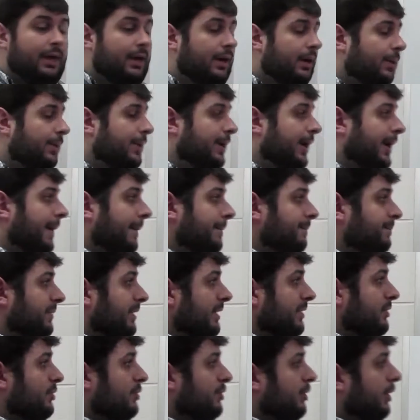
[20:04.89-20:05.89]

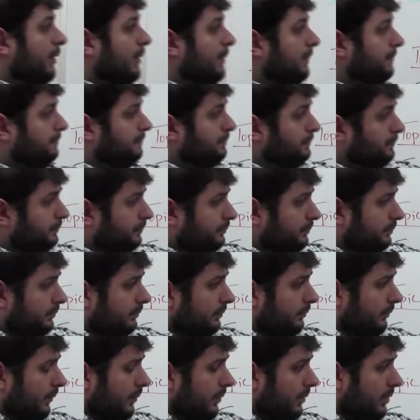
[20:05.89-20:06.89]
Okay, so
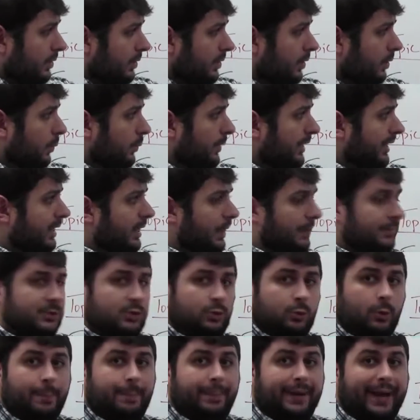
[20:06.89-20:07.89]
when it comes
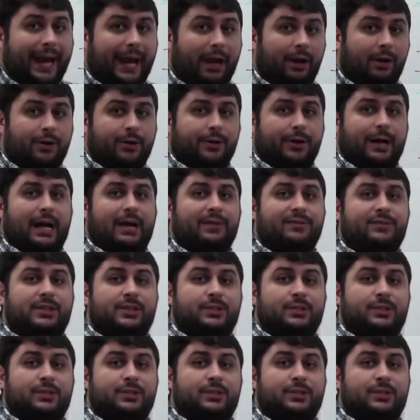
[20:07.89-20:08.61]
to a paragraph,